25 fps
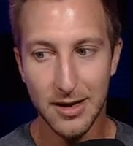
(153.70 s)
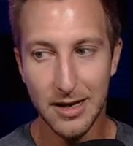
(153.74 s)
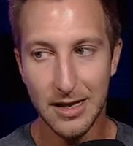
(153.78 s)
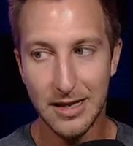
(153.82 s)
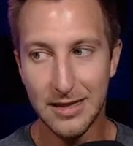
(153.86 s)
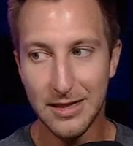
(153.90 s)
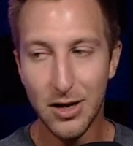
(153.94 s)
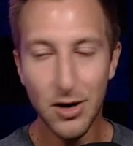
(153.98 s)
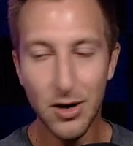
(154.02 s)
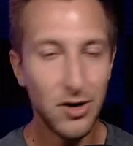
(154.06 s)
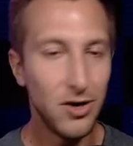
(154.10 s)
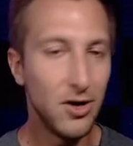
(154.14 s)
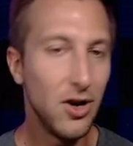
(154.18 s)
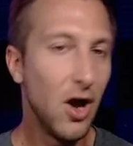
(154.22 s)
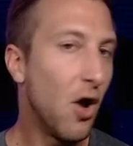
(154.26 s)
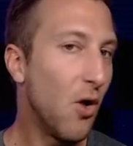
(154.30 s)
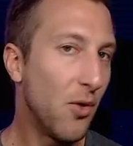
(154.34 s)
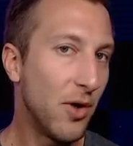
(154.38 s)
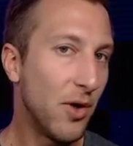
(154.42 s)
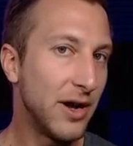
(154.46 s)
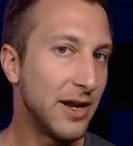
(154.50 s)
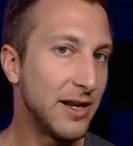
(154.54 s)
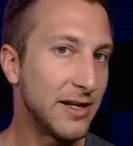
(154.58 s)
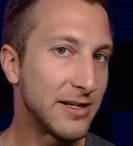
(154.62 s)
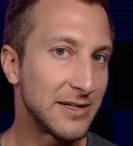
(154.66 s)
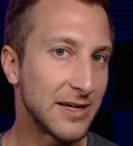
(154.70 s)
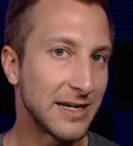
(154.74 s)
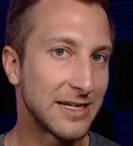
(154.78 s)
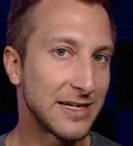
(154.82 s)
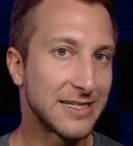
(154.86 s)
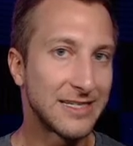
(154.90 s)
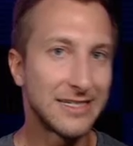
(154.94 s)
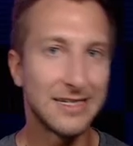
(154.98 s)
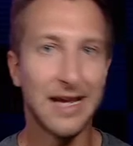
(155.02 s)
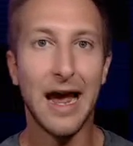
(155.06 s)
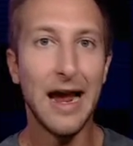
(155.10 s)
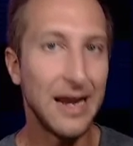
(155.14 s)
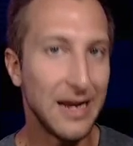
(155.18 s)
No one is
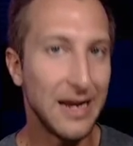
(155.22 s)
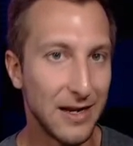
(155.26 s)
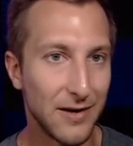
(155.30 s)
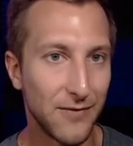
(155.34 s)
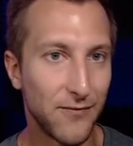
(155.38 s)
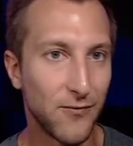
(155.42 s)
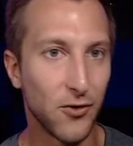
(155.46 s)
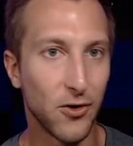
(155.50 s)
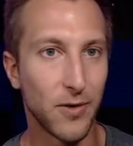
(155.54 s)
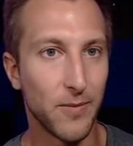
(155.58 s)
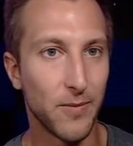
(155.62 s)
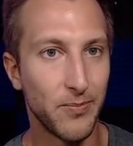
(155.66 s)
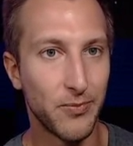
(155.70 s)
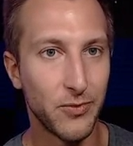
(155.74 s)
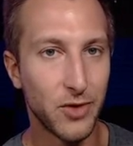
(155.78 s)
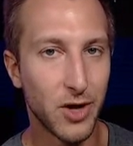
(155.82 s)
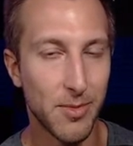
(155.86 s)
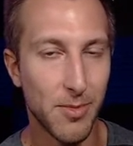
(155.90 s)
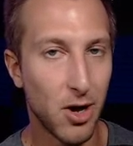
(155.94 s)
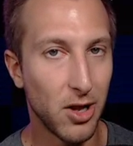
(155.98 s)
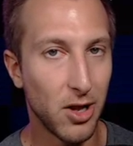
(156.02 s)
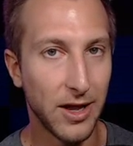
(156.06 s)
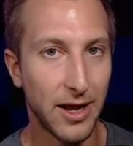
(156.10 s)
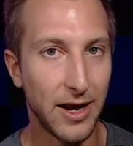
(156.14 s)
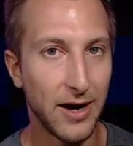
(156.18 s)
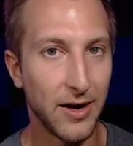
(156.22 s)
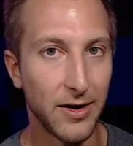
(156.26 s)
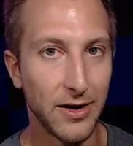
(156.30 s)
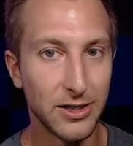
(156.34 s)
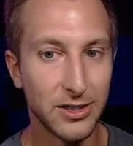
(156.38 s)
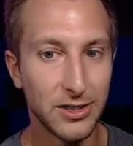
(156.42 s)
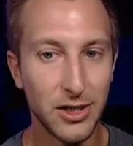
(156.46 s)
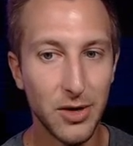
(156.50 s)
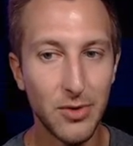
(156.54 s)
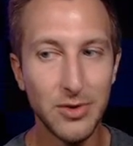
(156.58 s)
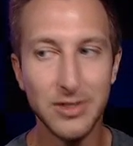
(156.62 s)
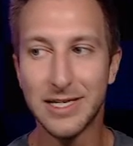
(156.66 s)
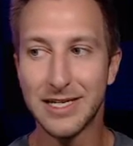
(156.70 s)
excited for Kamala Harris.
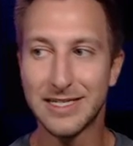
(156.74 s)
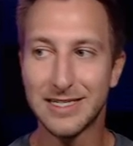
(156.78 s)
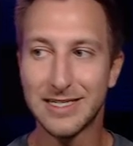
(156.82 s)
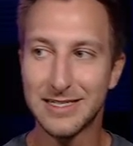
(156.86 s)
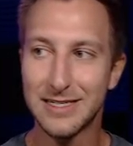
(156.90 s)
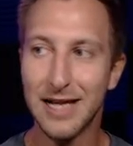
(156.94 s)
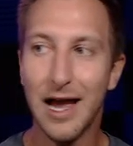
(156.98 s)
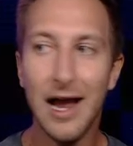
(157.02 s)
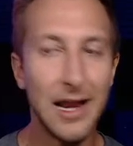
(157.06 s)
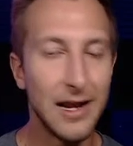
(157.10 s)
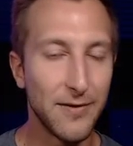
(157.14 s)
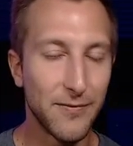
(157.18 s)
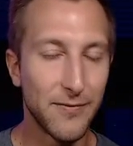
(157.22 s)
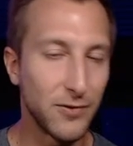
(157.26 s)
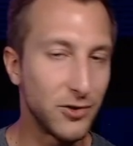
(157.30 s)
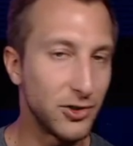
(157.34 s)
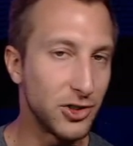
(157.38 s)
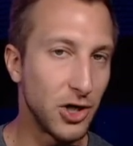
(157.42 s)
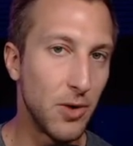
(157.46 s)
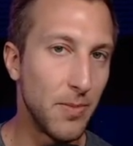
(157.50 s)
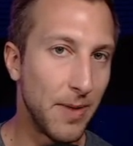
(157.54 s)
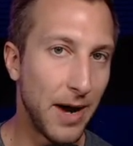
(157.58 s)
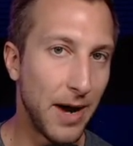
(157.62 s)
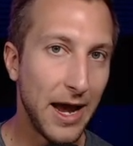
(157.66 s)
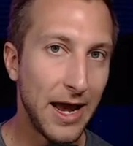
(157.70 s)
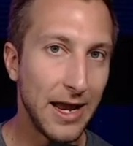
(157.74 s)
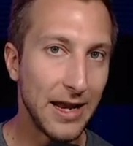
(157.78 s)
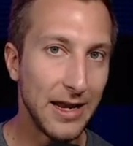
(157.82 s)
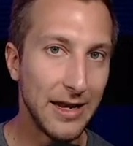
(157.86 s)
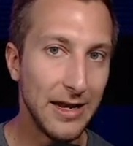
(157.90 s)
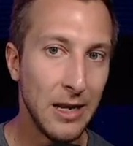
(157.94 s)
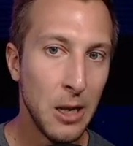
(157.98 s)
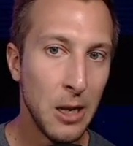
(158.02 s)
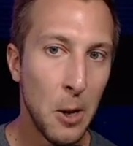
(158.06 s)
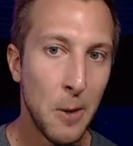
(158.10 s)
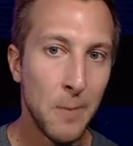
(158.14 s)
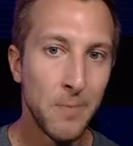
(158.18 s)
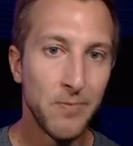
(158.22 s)
No one is excited for Joe Biden.
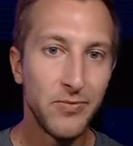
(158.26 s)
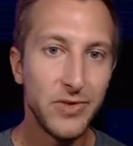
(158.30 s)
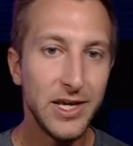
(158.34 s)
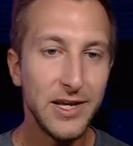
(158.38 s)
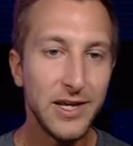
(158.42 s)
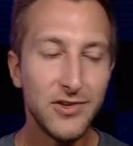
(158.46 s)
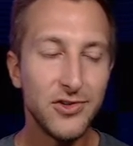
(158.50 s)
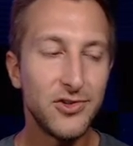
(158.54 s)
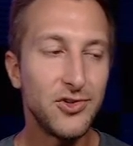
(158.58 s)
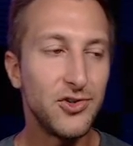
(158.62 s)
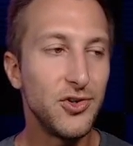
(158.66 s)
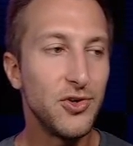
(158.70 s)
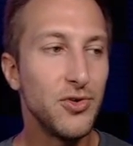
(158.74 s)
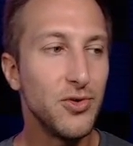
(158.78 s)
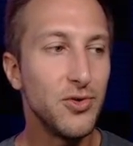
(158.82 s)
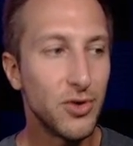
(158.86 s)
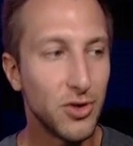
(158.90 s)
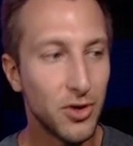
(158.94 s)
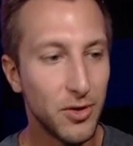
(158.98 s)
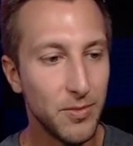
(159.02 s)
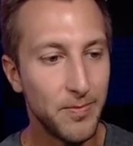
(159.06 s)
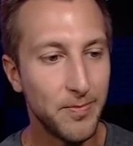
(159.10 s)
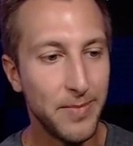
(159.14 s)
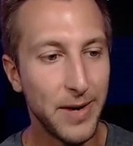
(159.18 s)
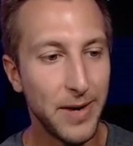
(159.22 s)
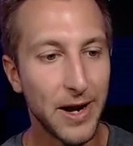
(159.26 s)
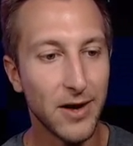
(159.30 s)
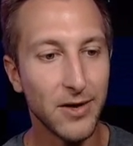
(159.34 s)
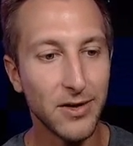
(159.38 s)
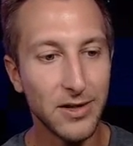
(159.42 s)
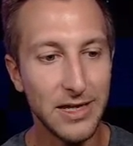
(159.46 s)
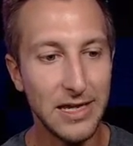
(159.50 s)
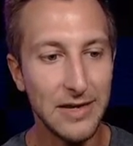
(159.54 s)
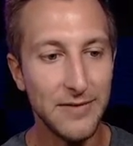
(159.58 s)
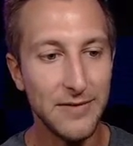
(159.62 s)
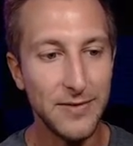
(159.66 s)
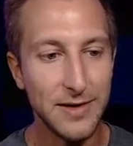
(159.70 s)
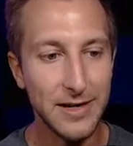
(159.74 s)
These two could barely
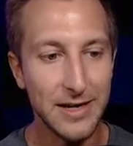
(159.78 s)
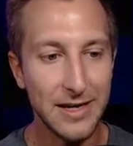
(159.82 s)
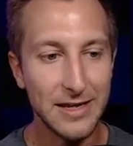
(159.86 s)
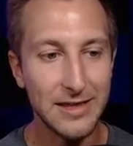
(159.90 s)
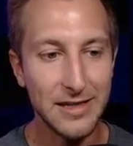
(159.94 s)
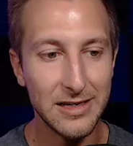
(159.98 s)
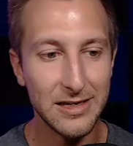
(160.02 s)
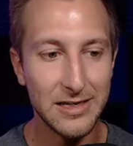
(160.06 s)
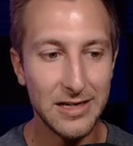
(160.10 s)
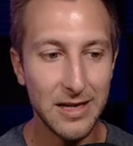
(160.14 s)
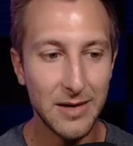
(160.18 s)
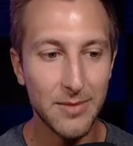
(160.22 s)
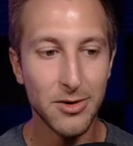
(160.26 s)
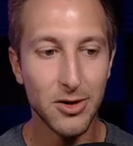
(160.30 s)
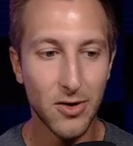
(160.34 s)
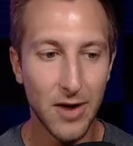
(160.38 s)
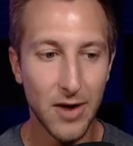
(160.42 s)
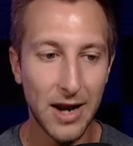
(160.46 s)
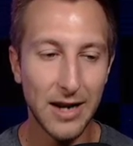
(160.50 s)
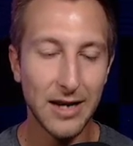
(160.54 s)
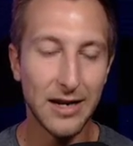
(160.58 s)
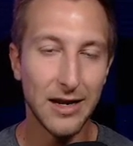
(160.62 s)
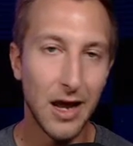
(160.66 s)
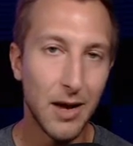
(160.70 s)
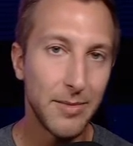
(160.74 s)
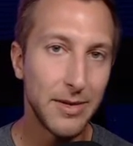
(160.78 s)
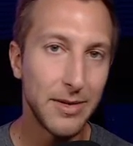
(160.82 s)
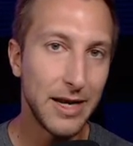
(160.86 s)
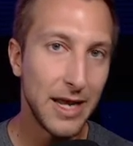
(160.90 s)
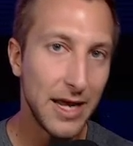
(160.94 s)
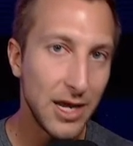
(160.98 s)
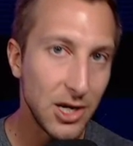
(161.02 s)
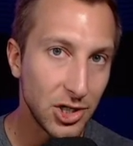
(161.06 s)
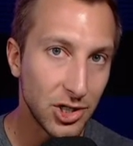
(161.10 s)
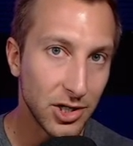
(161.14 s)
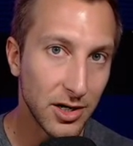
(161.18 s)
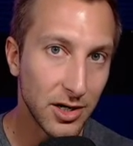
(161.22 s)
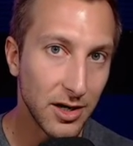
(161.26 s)
even get the Democratic
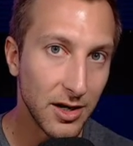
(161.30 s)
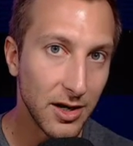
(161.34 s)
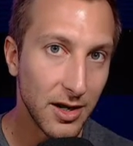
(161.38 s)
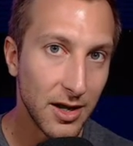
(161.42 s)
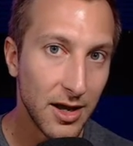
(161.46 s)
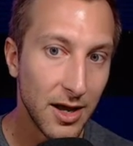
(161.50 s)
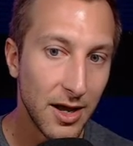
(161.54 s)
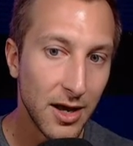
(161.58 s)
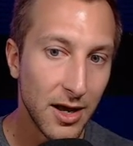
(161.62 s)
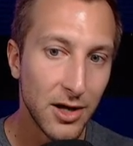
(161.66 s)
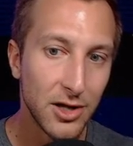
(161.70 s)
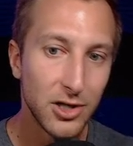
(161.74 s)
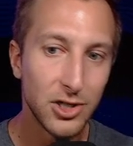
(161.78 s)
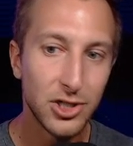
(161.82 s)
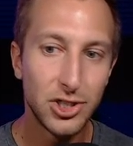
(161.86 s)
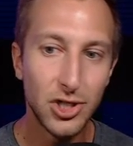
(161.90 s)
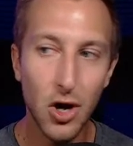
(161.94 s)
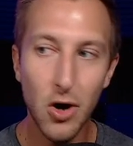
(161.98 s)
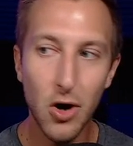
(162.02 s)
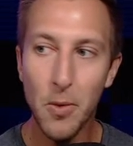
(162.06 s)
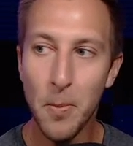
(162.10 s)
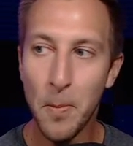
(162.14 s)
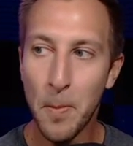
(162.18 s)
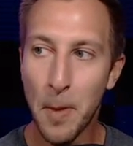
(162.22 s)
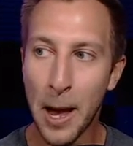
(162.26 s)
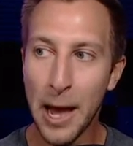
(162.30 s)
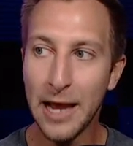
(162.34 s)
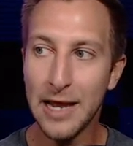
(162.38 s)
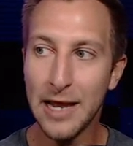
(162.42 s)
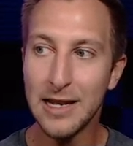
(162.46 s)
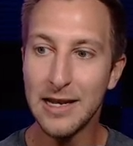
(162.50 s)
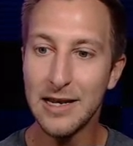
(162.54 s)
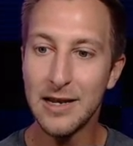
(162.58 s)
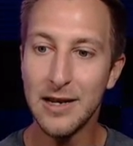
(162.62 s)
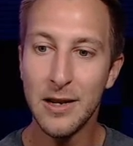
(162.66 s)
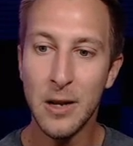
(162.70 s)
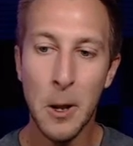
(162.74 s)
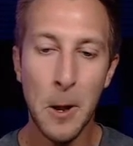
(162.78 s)
nomination. Joe Biden